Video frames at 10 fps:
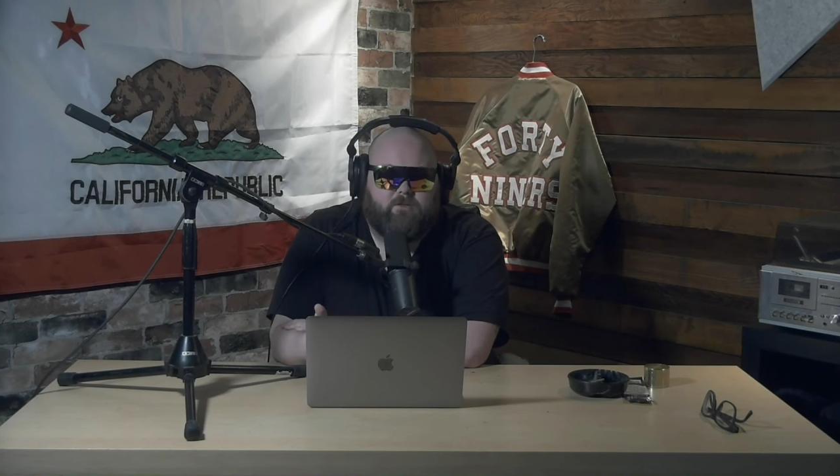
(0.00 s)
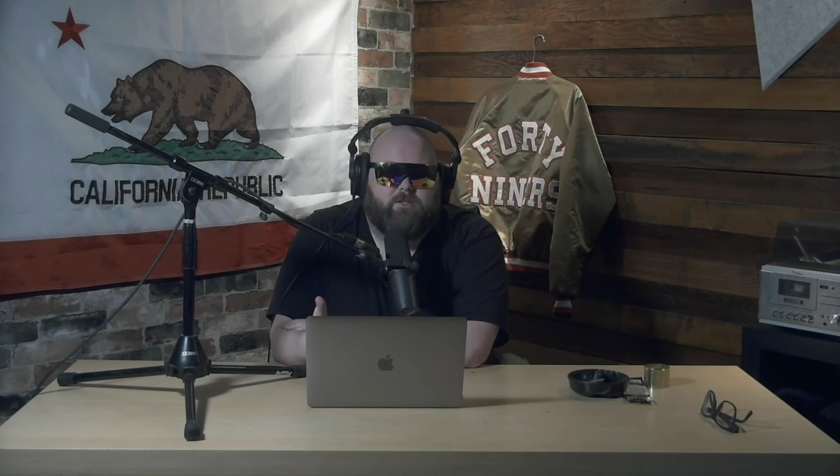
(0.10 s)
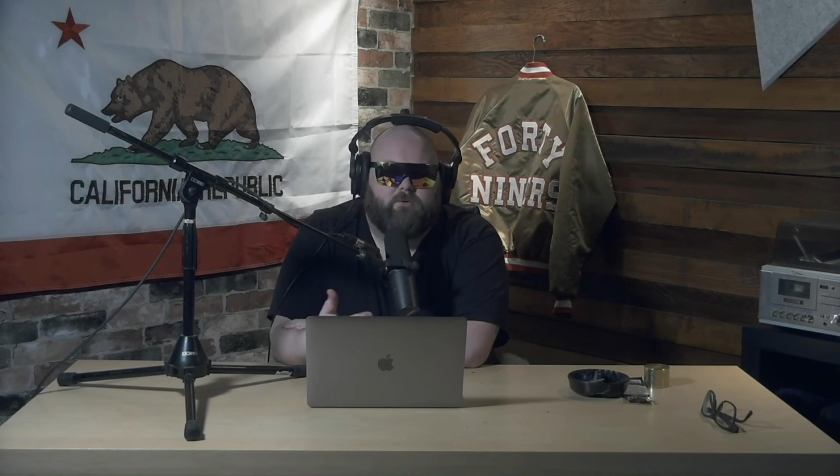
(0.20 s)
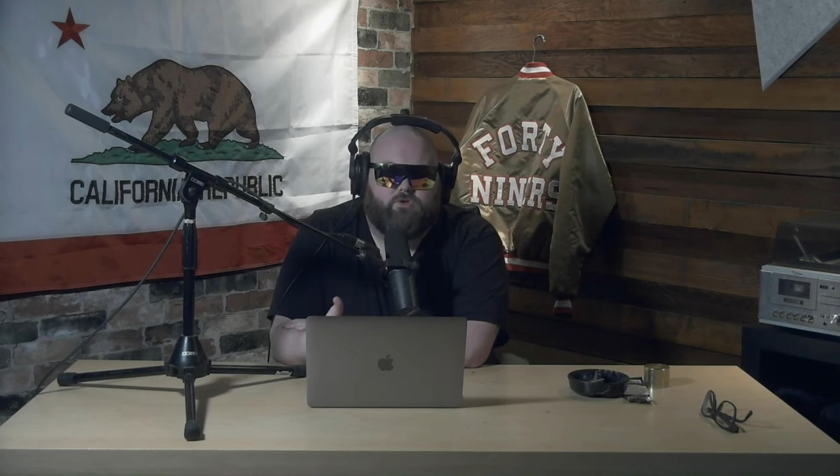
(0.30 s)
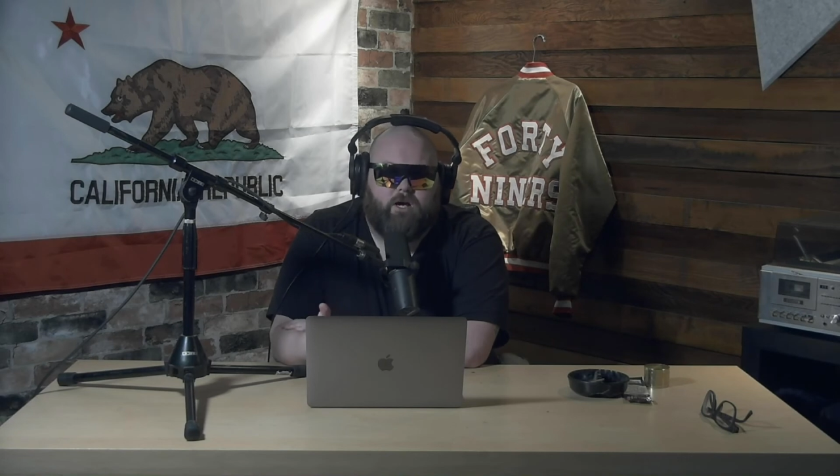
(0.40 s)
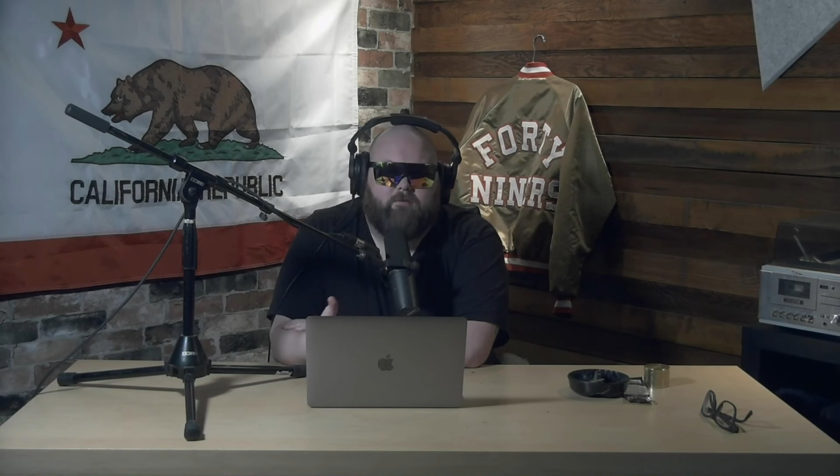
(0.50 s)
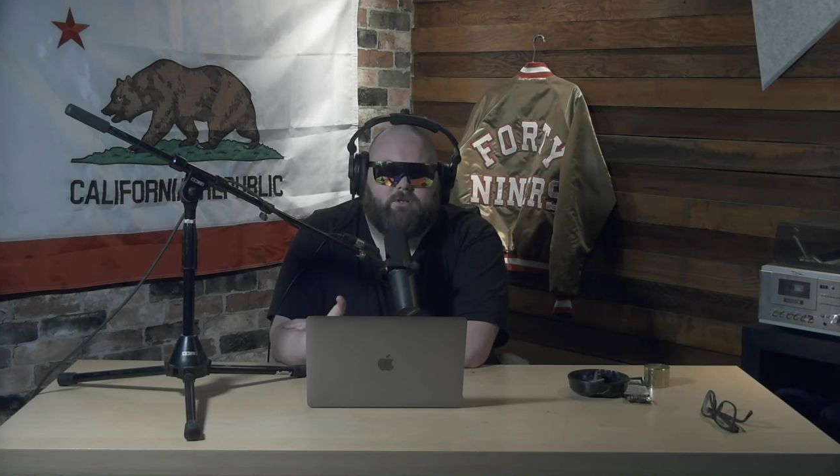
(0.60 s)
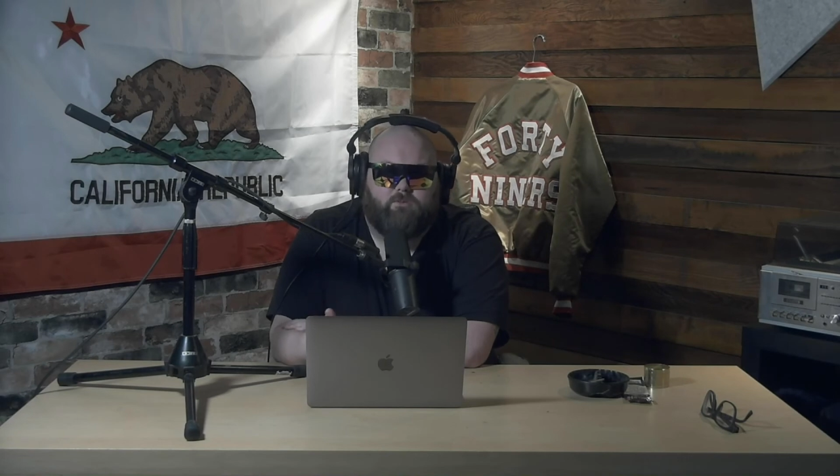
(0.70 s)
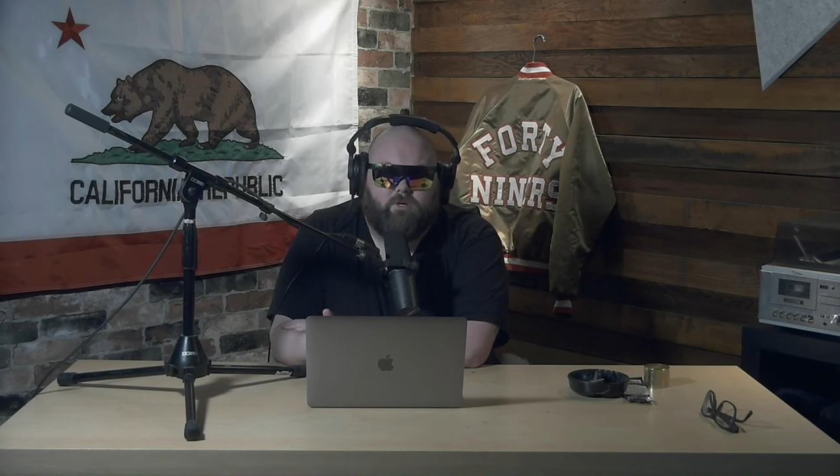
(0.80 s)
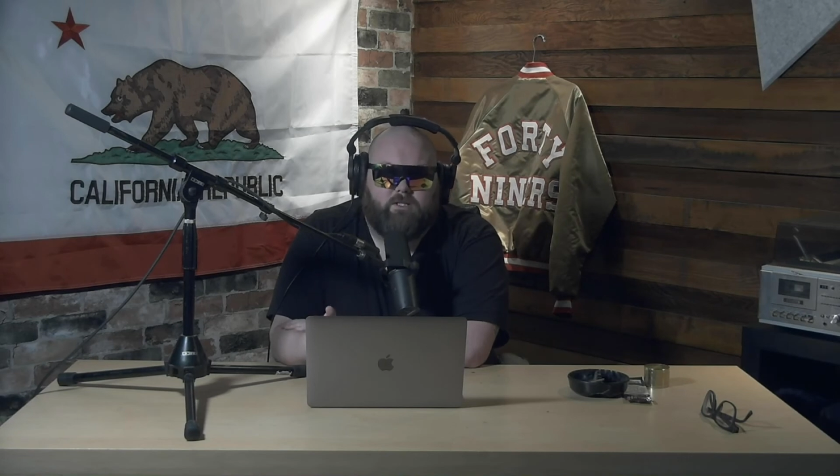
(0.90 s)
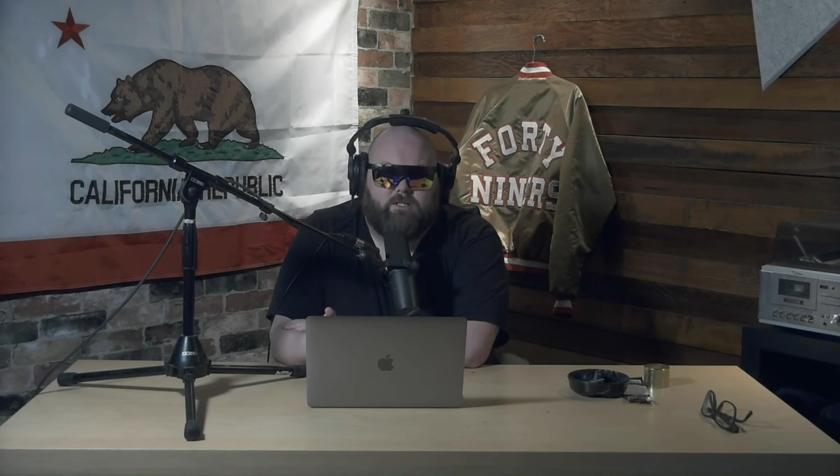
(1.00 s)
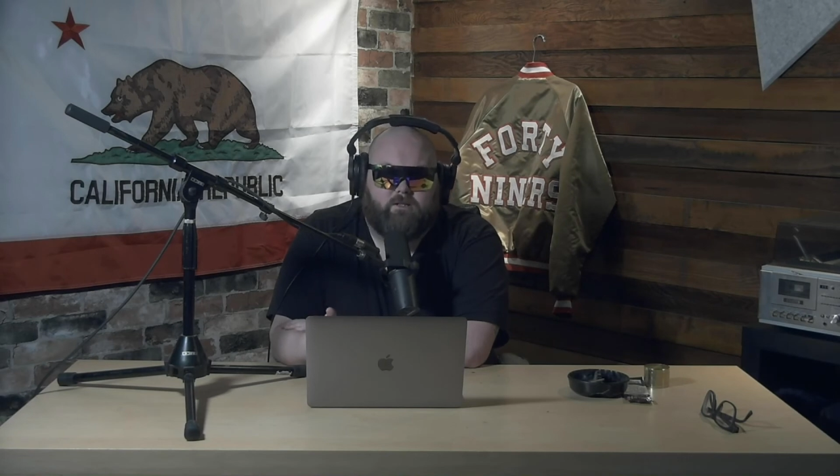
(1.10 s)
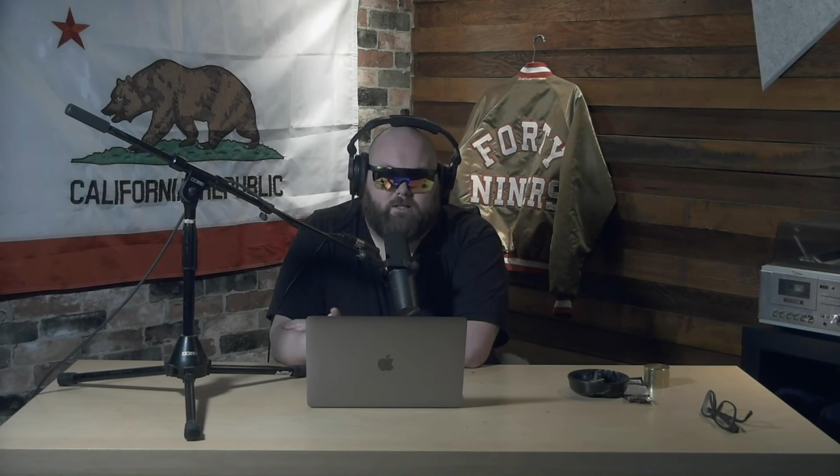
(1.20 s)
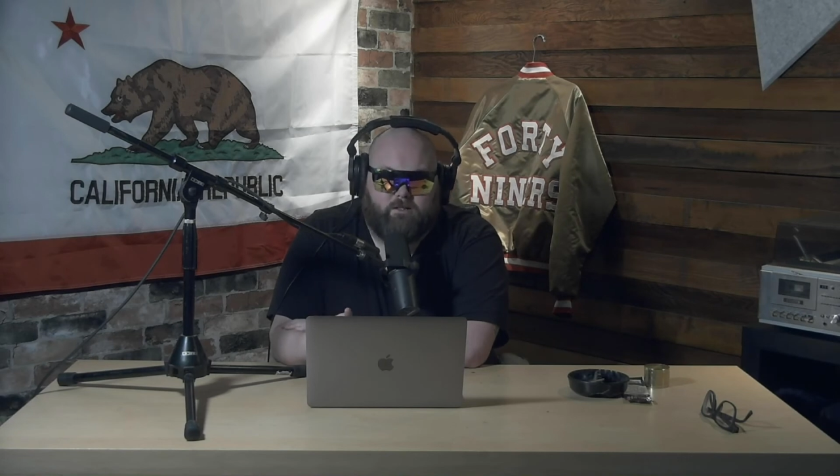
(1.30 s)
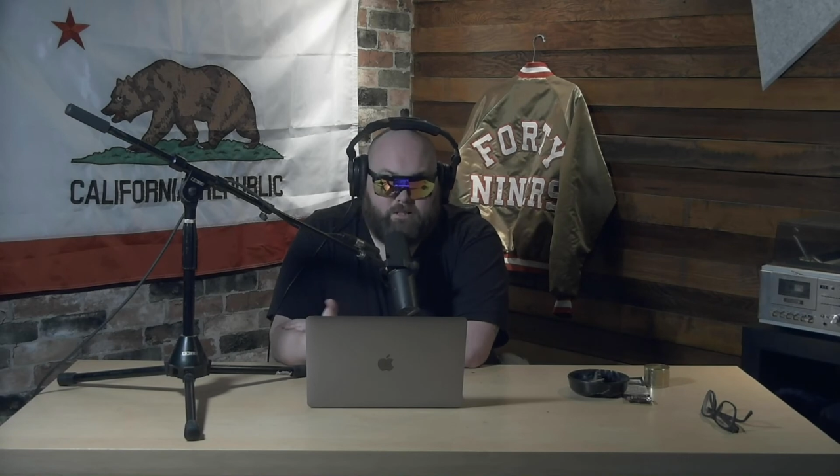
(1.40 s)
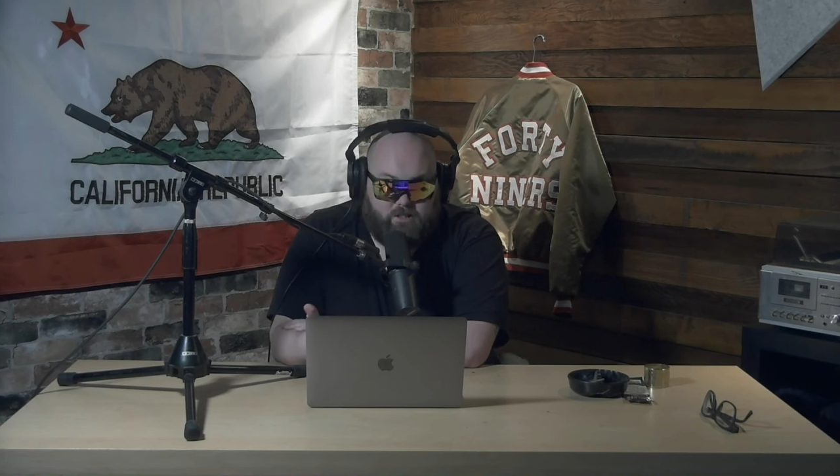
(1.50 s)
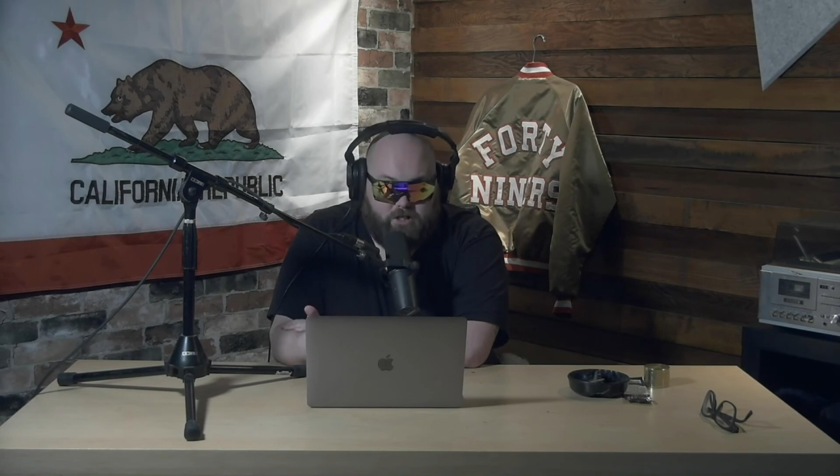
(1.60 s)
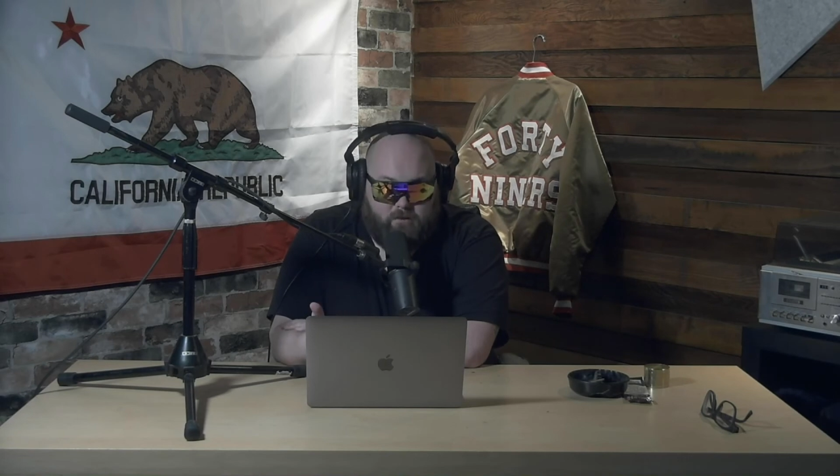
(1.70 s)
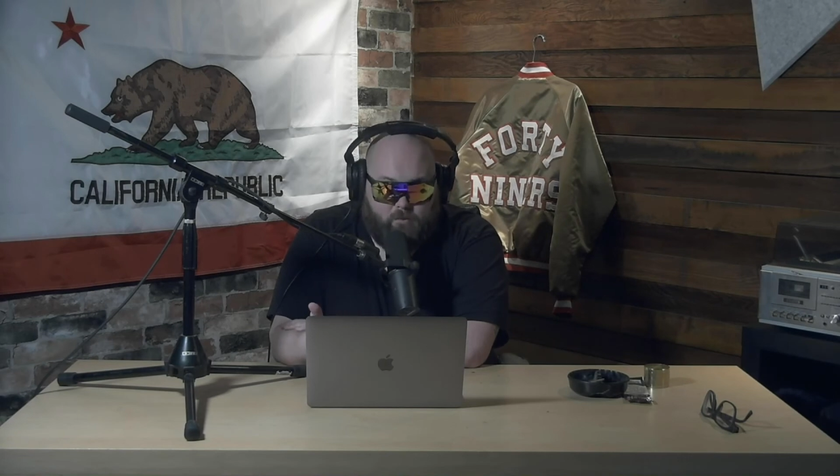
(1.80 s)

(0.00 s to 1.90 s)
that were drafted recently. DJ Moore